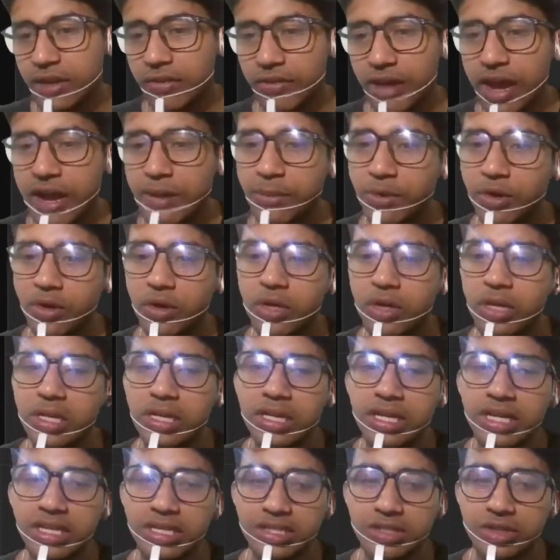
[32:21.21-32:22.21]
Vibe
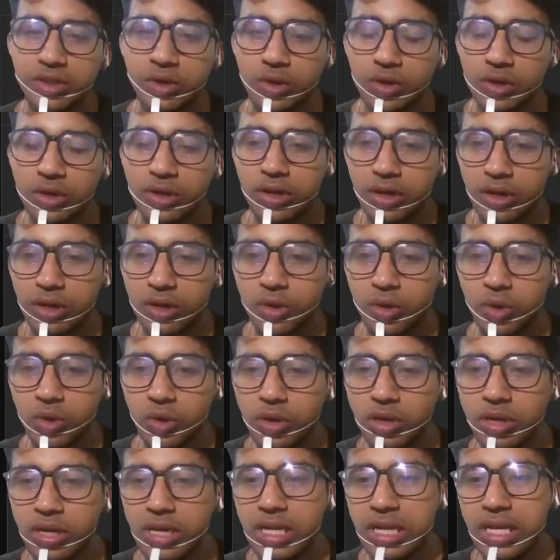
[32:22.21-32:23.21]
coding, it's
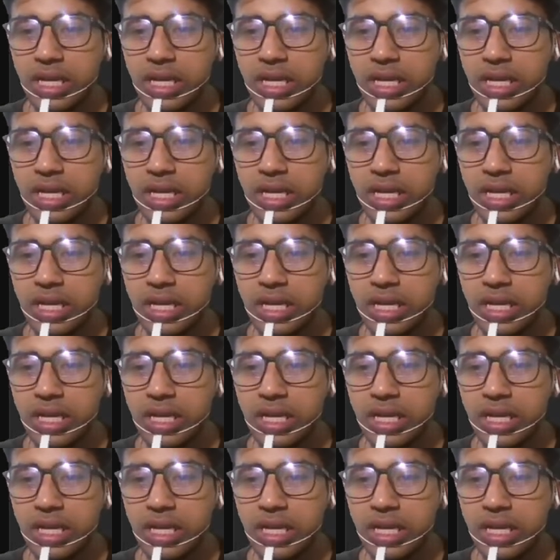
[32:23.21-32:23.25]
cool.